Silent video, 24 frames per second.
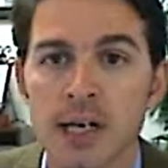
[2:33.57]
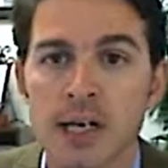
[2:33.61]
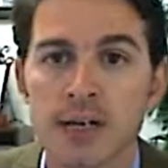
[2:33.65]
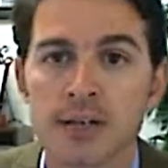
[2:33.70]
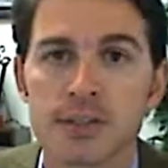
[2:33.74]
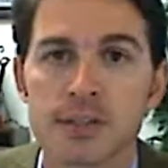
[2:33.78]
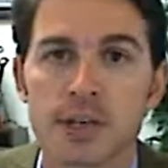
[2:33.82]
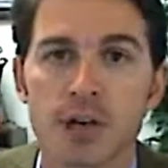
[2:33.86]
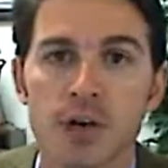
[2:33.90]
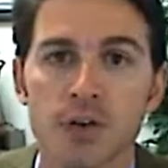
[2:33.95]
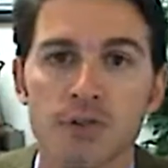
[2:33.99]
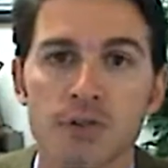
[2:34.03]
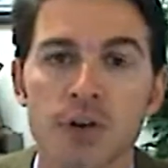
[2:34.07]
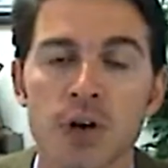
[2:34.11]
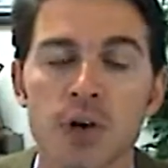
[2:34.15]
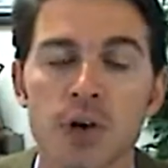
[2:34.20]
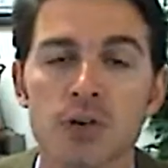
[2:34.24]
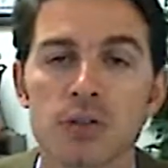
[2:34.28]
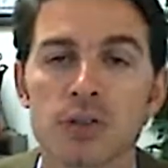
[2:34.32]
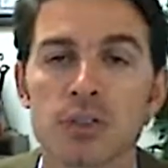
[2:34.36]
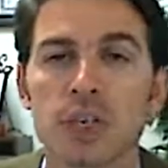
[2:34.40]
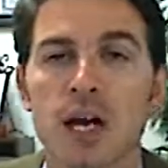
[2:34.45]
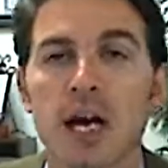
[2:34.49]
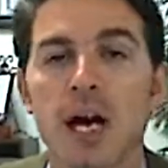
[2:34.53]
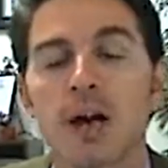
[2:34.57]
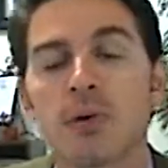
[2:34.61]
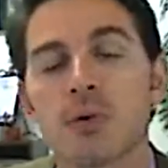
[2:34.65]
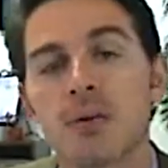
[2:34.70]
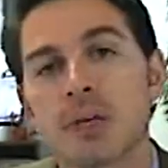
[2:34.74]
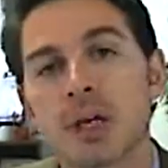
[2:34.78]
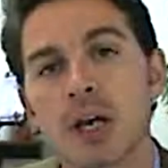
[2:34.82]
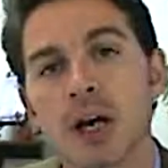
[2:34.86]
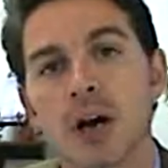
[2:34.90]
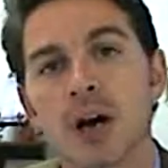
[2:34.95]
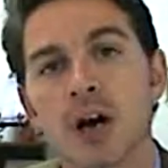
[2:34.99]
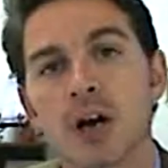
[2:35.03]
So folks, I would
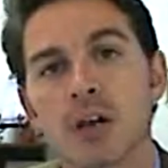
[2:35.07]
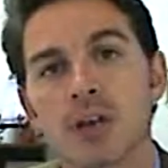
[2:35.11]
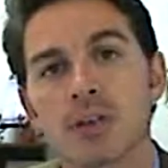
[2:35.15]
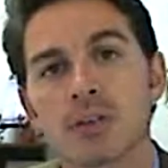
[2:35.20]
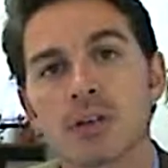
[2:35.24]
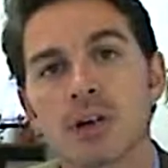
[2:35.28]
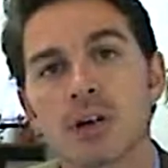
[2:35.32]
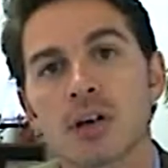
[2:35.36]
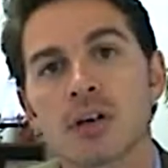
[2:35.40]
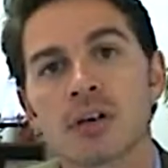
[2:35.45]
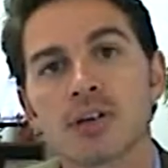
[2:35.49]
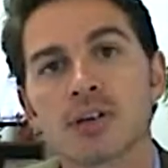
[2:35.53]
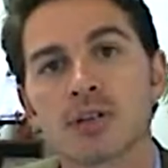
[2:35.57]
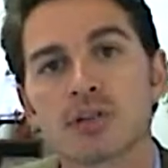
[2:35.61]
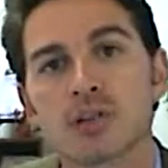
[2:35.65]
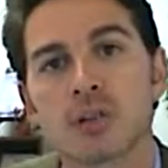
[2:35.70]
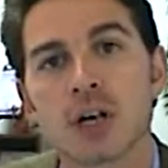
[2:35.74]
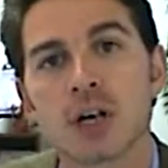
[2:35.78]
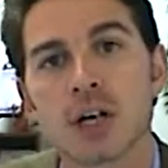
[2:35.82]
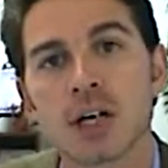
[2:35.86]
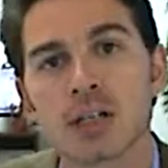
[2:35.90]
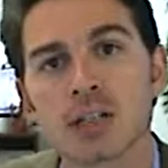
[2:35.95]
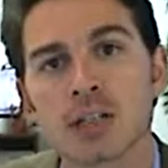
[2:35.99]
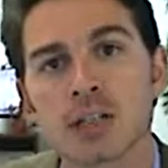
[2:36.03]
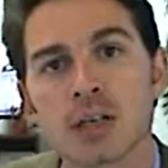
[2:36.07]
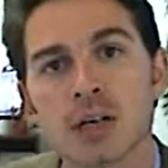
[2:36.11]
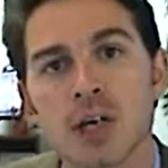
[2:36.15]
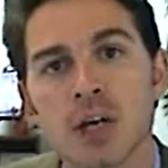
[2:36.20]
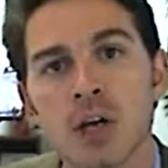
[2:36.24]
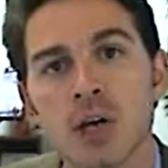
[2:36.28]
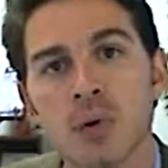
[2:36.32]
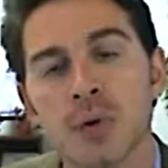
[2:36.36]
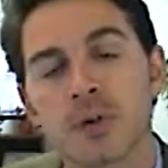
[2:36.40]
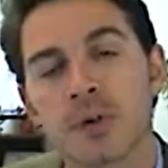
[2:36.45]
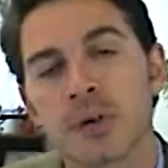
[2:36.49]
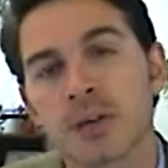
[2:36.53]
be honored to earn your trust.
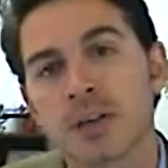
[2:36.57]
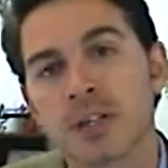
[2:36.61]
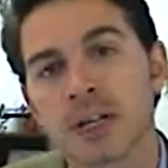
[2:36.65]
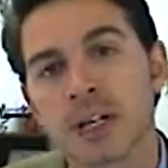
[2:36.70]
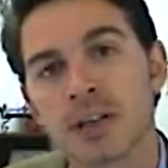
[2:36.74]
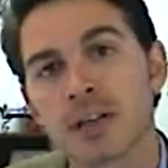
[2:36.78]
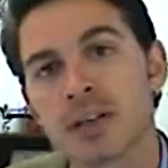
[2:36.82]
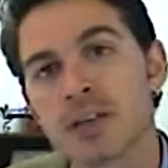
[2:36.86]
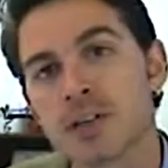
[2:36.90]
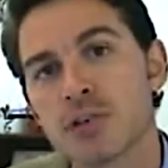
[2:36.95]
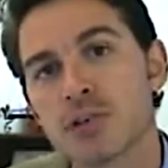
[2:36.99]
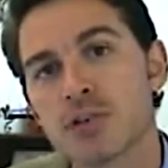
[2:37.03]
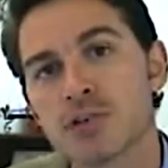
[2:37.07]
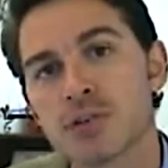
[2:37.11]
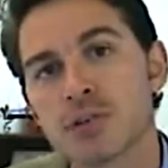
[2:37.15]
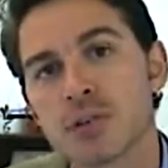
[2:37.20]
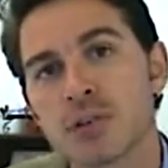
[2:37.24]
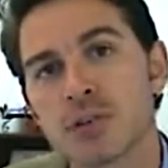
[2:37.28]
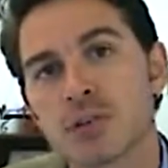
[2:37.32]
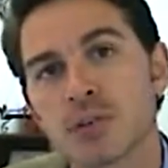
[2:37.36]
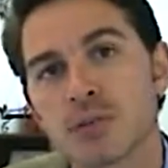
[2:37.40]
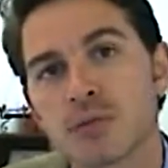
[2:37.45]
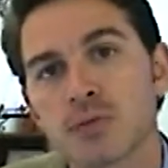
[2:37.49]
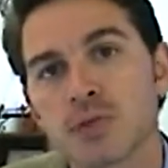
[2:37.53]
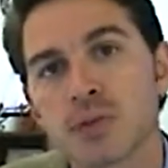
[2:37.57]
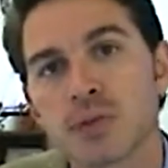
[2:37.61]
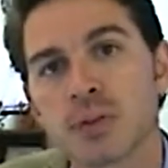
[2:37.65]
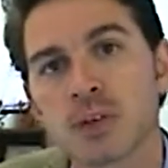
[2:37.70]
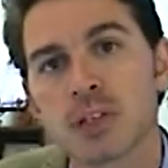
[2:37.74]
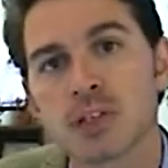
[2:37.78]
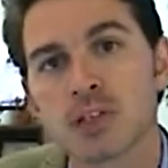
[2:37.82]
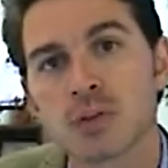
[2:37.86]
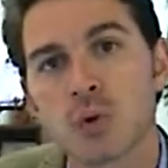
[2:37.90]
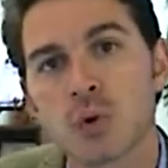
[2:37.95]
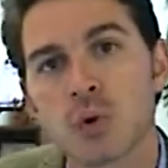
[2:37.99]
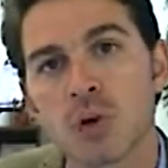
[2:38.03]
We're the Daily News Journal
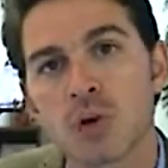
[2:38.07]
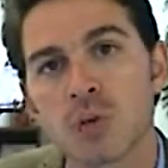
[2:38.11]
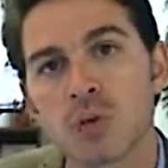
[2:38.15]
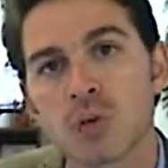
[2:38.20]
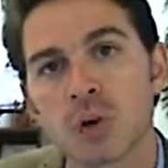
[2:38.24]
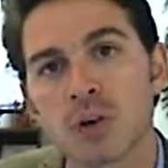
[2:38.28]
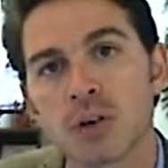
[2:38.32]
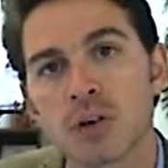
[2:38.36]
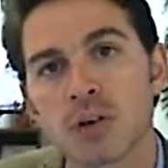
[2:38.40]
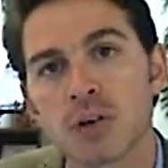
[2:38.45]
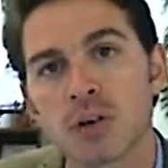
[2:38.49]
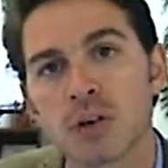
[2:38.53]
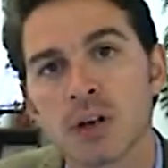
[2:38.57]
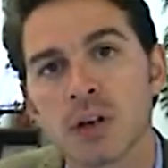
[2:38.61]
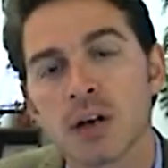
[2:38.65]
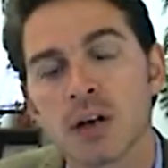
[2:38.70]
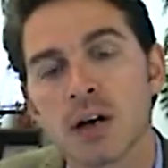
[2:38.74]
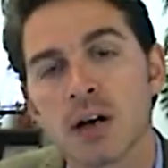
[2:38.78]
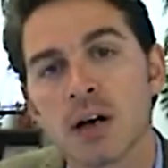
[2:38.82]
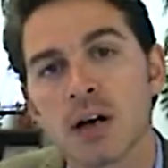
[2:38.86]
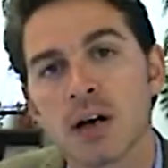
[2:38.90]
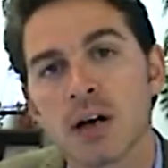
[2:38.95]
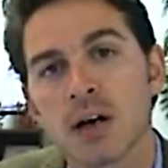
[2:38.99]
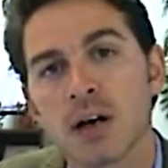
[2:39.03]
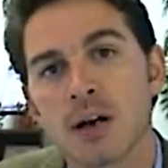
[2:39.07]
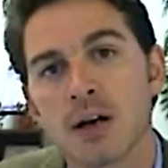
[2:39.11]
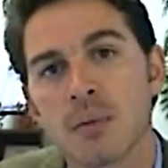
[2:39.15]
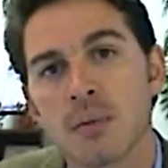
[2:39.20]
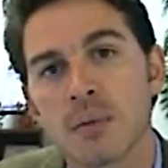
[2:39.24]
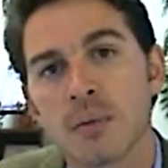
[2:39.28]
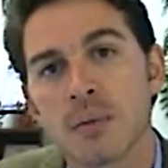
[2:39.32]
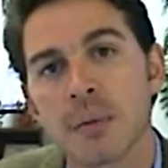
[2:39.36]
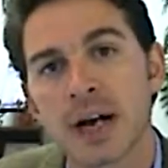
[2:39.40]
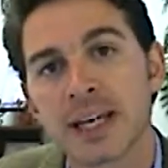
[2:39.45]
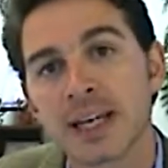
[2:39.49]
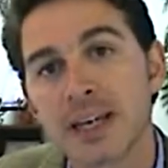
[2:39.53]
Ruthie's Award winner
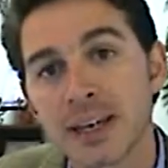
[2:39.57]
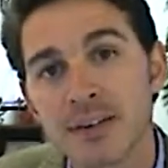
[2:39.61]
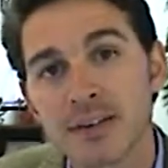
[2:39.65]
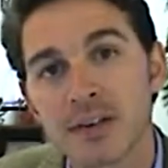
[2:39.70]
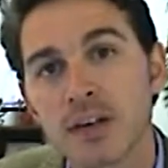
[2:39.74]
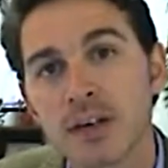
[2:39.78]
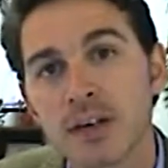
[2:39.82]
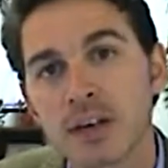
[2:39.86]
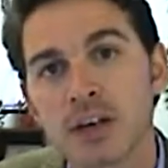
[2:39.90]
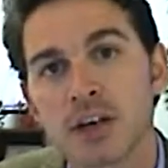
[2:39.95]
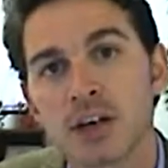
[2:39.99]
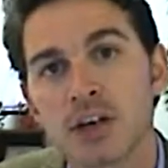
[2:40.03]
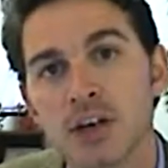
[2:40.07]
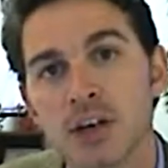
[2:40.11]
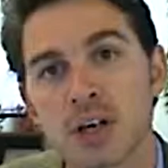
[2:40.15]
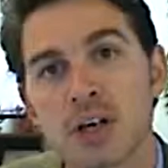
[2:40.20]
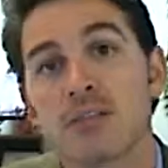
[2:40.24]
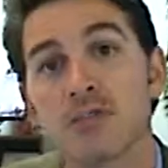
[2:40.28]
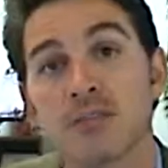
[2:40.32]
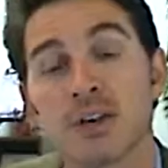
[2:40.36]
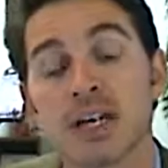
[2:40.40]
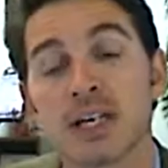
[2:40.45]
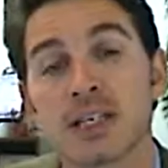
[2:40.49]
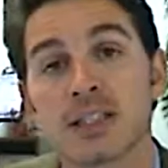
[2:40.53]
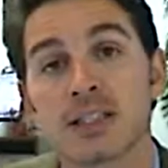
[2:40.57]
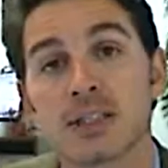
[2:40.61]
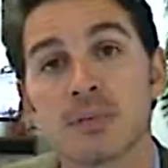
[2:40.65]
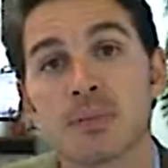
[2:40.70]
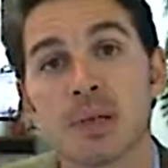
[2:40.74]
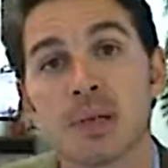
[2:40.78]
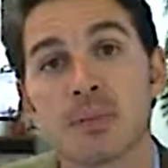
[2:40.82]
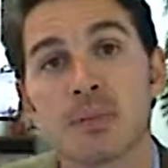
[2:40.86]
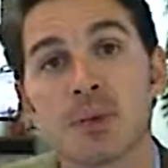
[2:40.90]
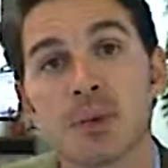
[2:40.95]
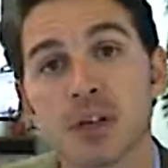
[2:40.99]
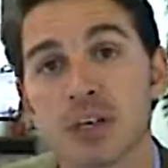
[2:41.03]
by giving good advice to
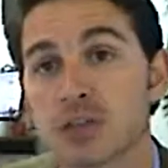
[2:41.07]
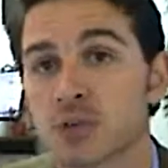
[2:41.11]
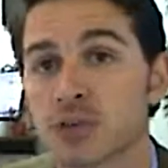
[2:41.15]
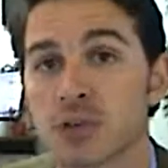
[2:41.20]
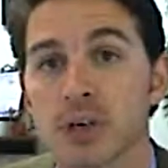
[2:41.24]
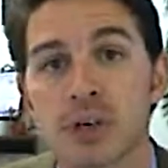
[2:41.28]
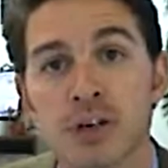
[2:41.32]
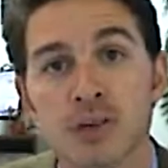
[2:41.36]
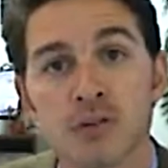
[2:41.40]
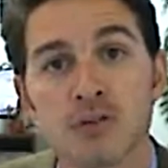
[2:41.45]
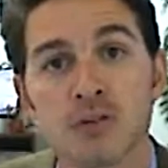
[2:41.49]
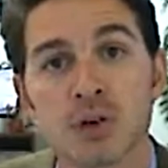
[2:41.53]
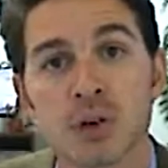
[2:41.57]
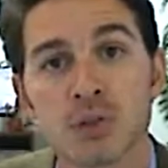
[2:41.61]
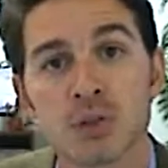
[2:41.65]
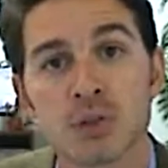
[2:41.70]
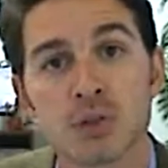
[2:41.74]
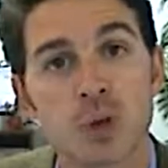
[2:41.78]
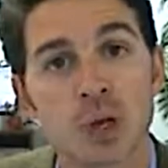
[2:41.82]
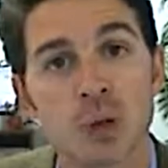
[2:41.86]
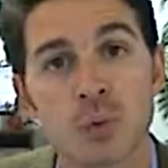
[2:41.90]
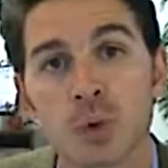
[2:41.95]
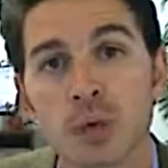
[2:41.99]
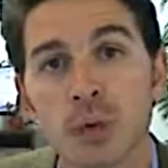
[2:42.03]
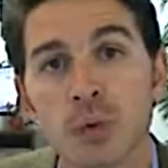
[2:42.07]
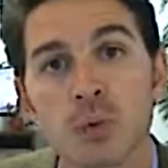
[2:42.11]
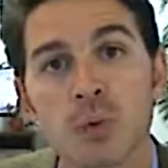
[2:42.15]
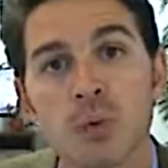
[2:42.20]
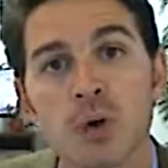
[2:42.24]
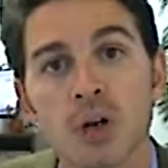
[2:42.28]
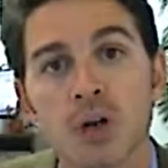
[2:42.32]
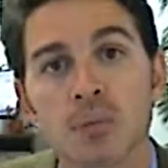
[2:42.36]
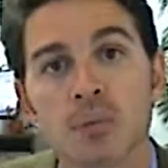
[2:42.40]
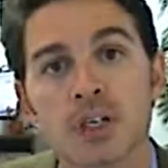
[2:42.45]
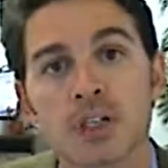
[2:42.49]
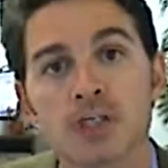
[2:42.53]
people and treating folks the way we would
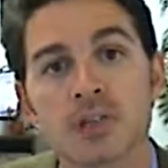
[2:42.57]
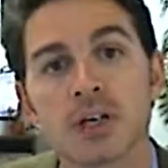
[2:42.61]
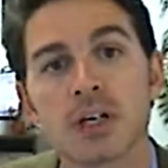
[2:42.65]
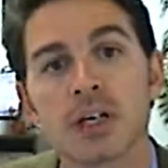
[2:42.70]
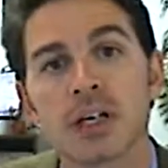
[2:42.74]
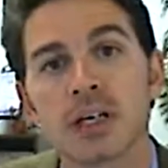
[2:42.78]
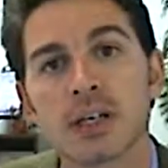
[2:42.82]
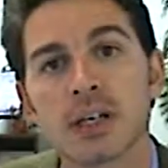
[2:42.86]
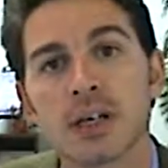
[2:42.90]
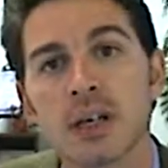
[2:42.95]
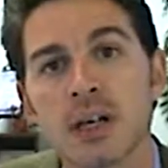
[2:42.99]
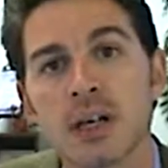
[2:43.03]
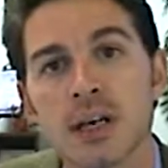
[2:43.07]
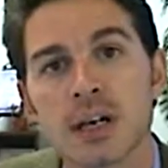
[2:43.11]
want to be treated.